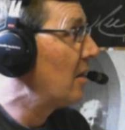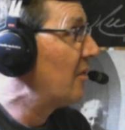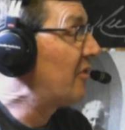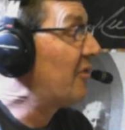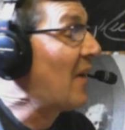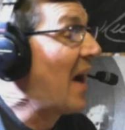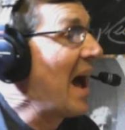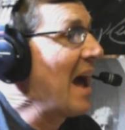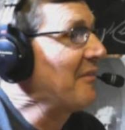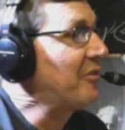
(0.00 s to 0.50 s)

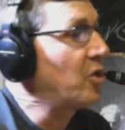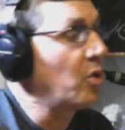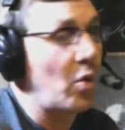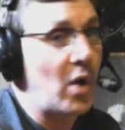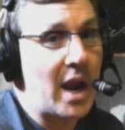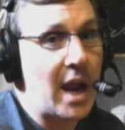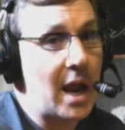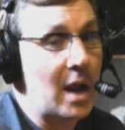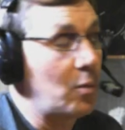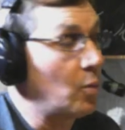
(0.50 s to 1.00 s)

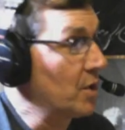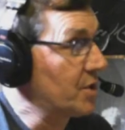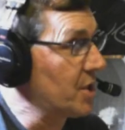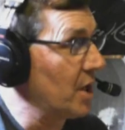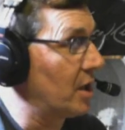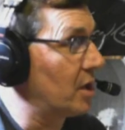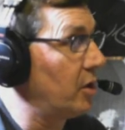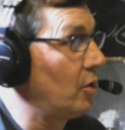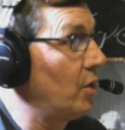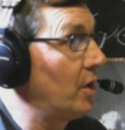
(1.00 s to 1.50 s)
$5,000, which
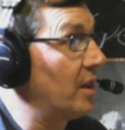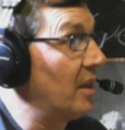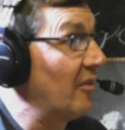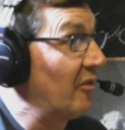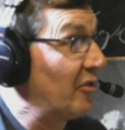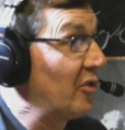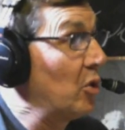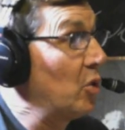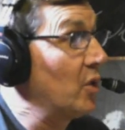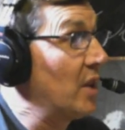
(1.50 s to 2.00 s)
included the
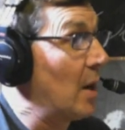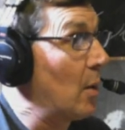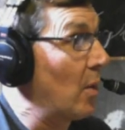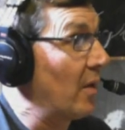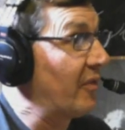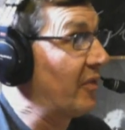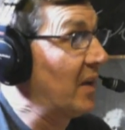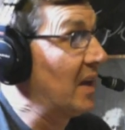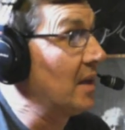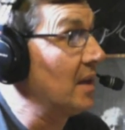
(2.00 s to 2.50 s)
food they were
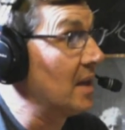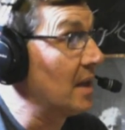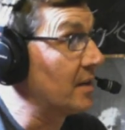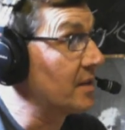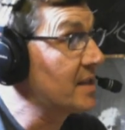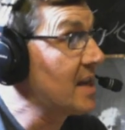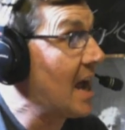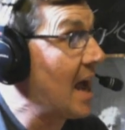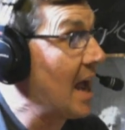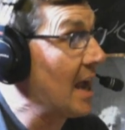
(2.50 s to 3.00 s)
feeding this
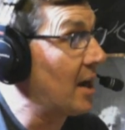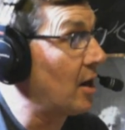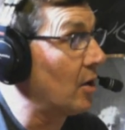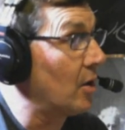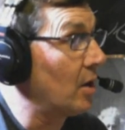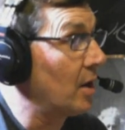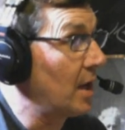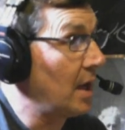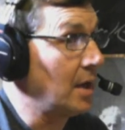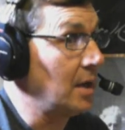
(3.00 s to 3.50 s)
tiger
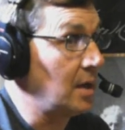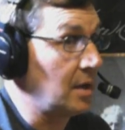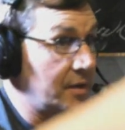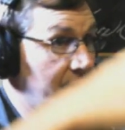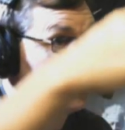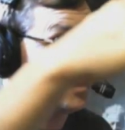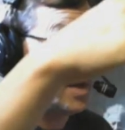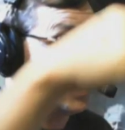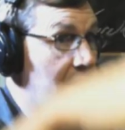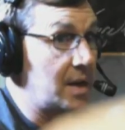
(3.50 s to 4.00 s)
in
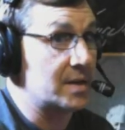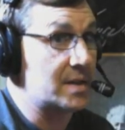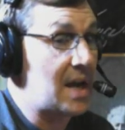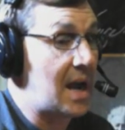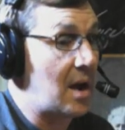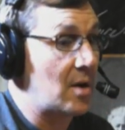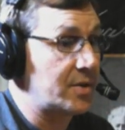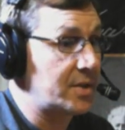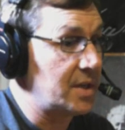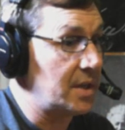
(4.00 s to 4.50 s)
his
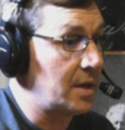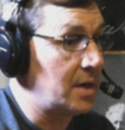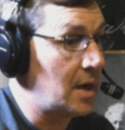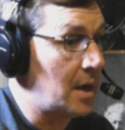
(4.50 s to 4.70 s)
house in